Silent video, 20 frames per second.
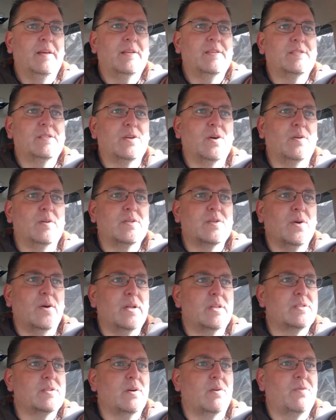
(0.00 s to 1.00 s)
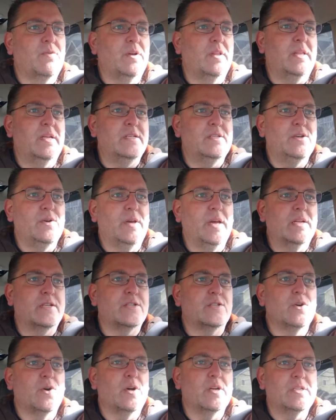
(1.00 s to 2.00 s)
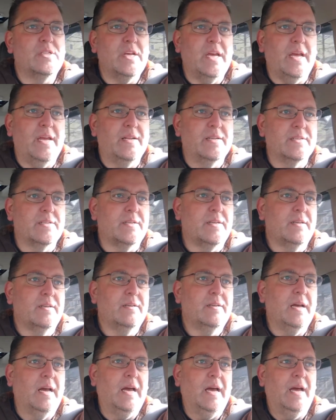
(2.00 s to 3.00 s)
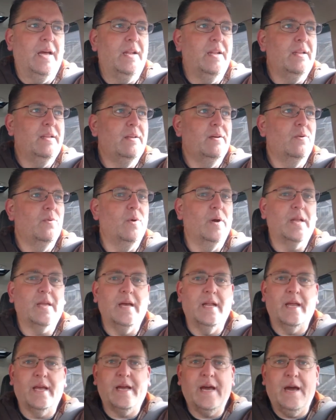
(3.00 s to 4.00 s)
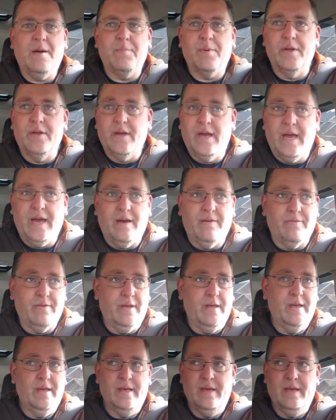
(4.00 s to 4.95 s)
so on and so forth, that you get shortchanged on what kind of copper you have.